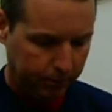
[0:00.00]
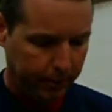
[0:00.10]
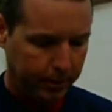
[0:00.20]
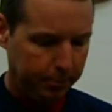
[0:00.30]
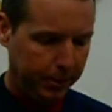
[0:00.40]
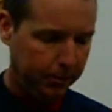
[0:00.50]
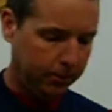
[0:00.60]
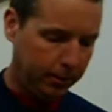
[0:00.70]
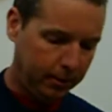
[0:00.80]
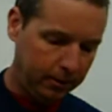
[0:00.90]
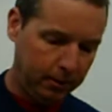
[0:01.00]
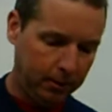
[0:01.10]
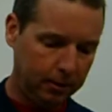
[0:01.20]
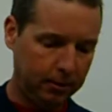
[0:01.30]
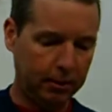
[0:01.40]
want to be doing
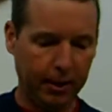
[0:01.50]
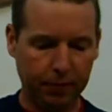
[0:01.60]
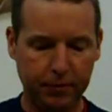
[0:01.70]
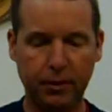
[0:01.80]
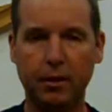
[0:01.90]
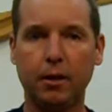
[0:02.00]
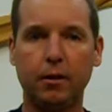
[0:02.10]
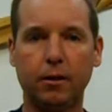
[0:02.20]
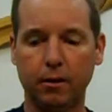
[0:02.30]
after you get